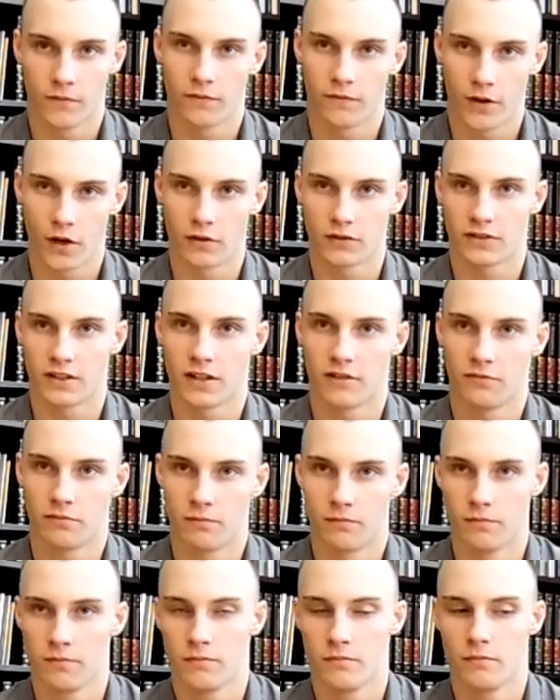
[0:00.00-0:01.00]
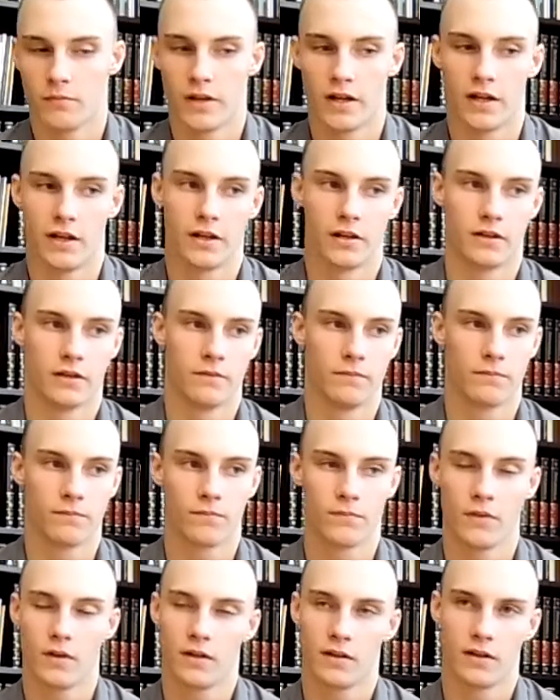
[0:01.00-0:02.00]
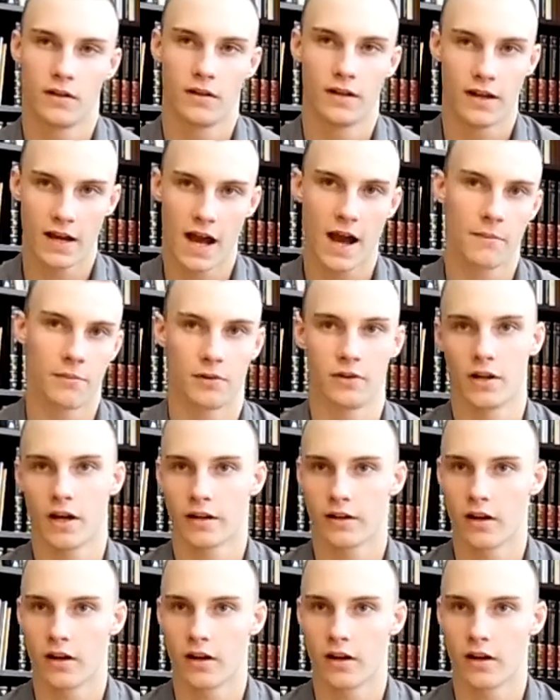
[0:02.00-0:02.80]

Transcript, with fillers: failsafe, and it happened.